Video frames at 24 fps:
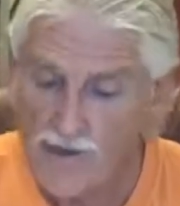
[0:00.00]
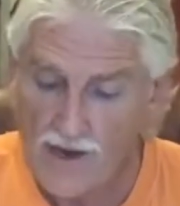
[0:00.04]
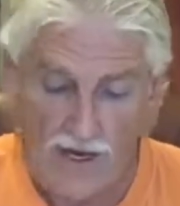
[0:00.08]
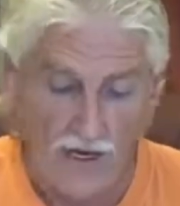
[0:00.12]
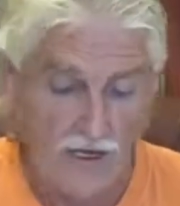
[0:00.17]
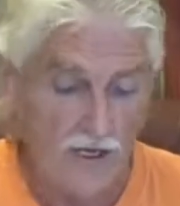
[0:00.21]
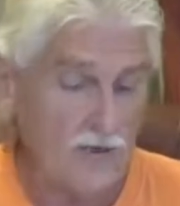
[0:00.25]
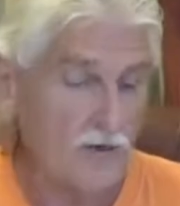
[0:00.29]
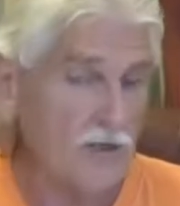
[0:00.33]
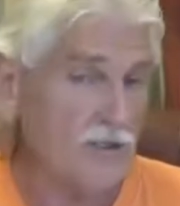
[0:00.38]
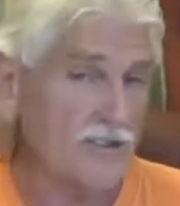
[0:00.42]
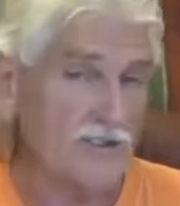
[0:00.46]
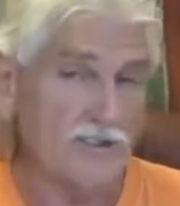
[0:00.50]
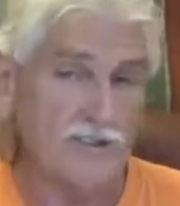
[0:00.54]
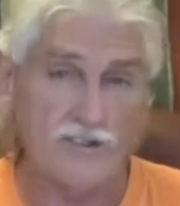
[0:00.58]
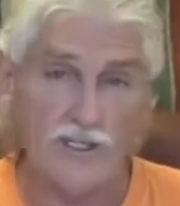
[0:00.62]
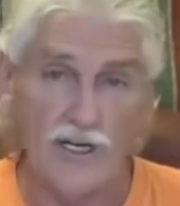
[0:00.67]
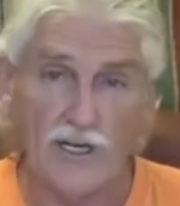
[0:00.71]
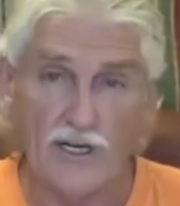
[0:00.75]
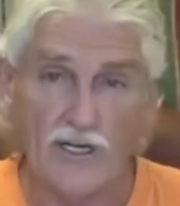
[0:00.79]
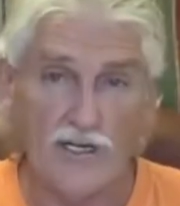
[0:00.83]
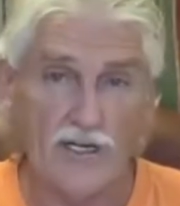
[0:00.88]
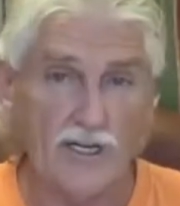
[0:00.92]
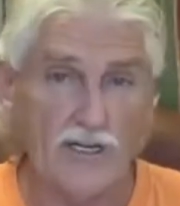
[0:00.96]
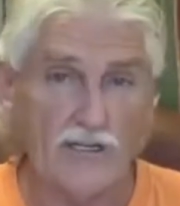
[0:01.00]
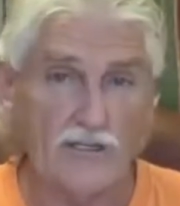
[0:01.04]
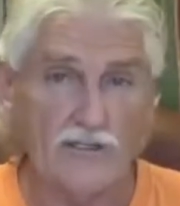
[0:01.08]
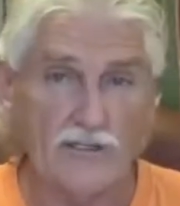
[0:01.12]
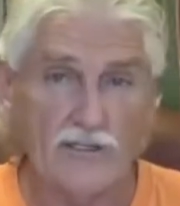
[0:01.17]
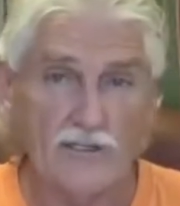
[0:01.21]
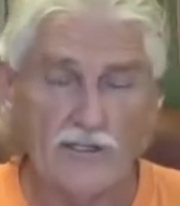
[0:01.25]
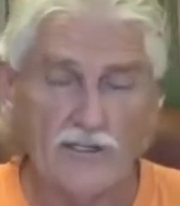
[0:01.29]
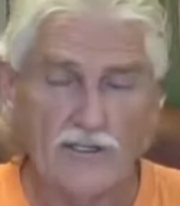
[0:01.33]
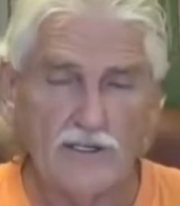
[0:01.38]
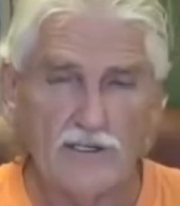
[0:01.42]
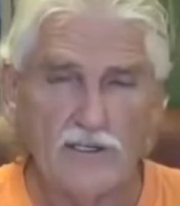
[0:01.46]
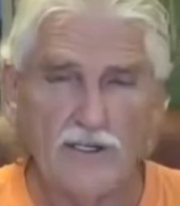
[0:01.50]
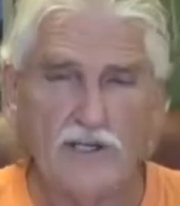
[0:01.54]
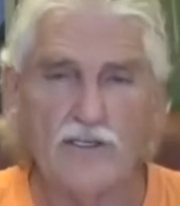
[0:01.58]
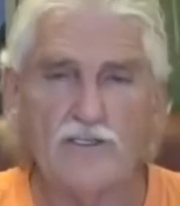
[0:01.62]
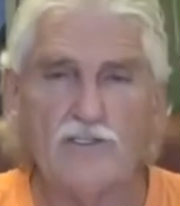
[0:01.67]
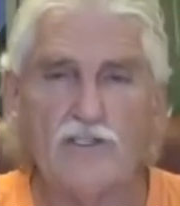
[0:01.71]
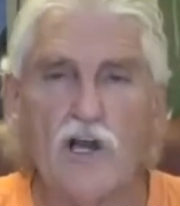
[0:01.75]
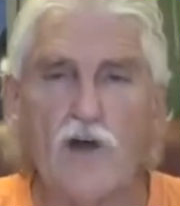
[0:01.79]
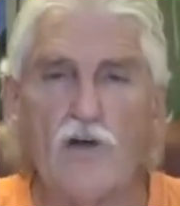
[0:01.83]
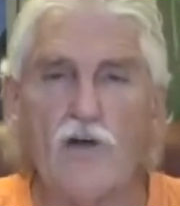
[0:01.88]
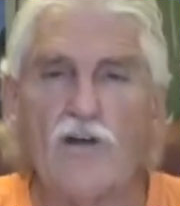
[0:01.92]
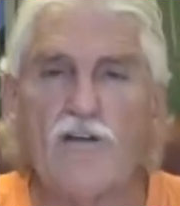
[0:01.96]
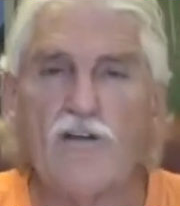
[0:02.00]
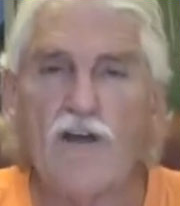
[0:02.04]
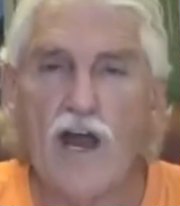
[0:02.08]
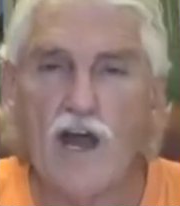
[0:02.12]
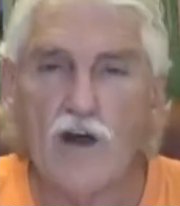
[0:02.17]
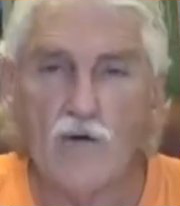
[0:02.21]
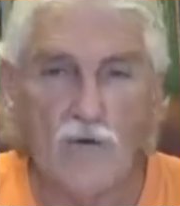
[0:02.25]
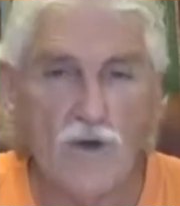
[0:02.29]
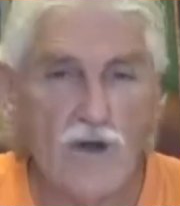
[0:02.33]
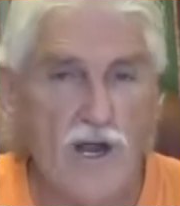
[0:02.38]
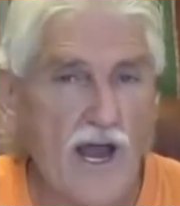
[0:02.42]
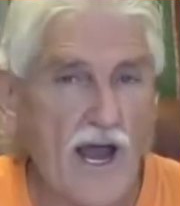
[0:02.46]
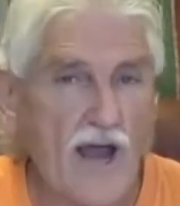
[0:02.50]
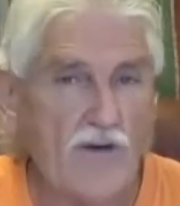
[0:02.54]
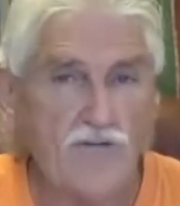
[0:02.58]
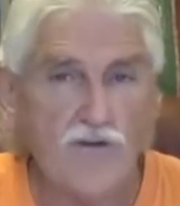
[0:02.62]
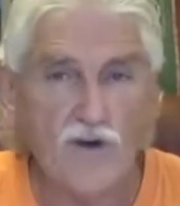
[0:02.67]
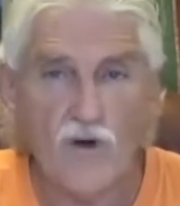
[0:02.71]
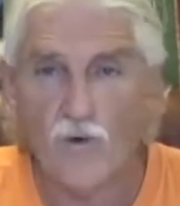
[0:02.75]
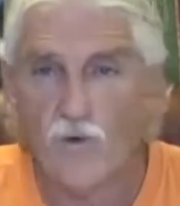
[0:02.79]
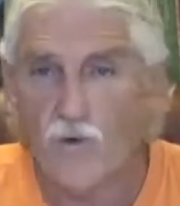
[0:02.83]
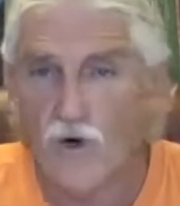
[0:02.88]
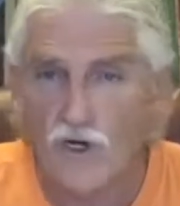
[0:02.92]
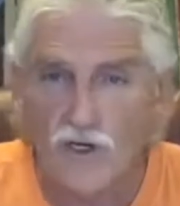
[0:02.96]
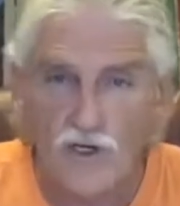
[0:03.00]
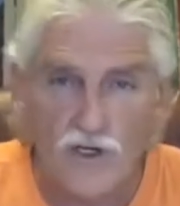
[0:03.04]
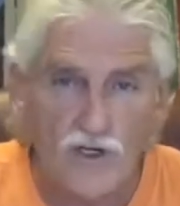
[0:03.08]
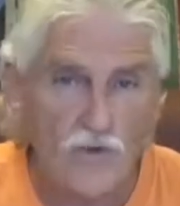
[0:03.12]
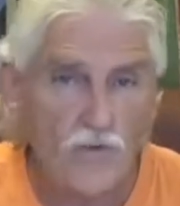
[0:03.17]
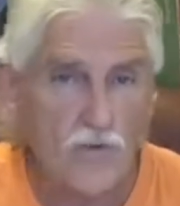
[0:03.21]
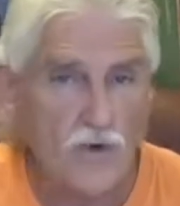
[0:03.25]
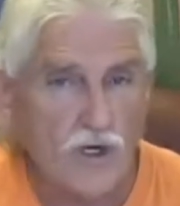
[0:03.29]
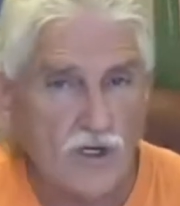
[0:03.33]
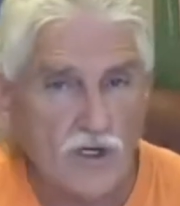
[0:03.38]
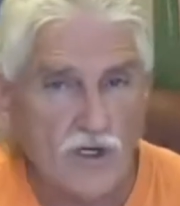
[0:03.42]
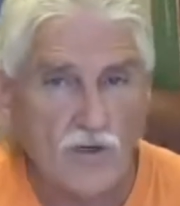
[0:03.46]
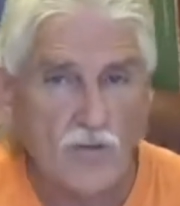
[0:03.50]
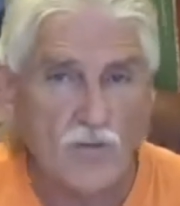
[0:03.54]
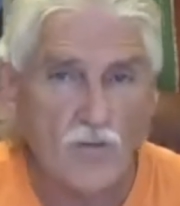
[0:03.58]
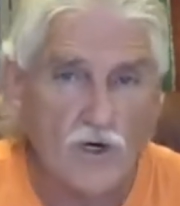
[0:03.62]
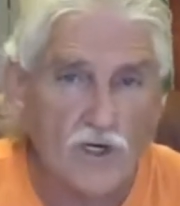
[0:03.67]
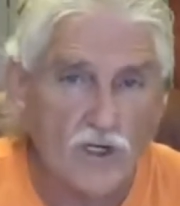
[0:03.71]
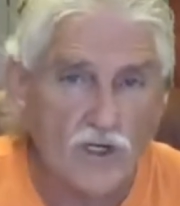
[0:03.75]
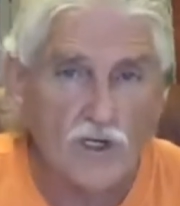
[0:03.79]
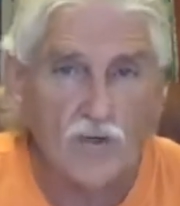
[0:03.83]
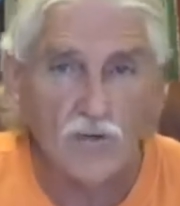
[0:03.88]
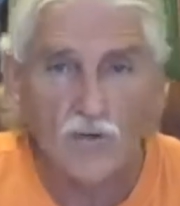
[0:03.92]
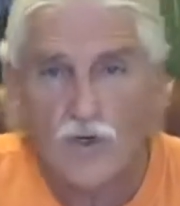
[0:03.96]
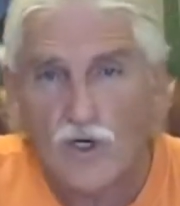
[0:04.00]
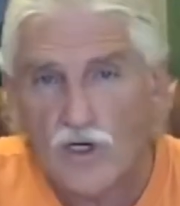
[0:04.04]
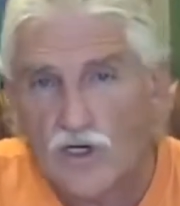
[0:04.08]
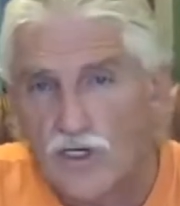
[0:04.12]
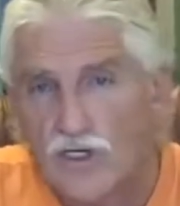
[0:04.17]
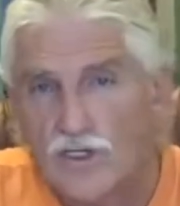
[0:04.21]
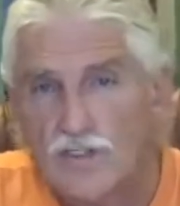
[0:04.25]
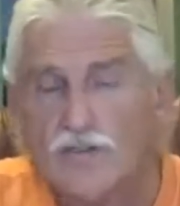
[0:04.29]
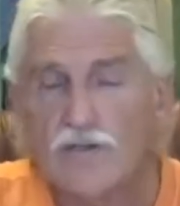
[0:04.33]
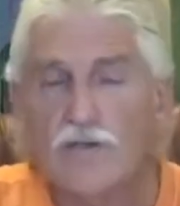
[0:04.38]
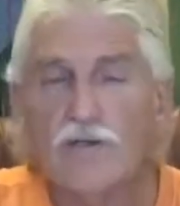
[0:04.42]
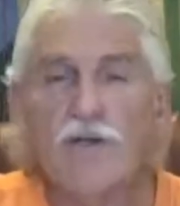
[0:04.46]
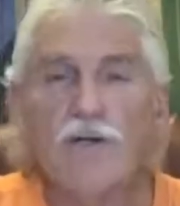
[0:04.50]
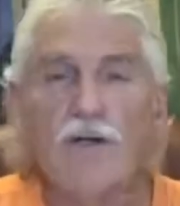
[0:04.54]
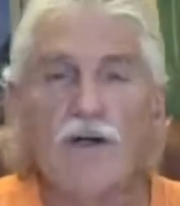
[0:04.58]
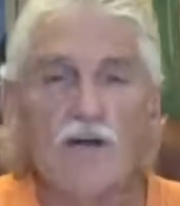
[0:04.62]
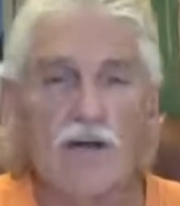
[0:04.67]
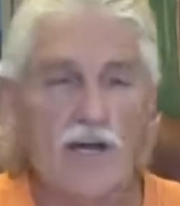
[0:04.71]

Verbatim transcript: I don't know what to tell you. It's only that we have to work it.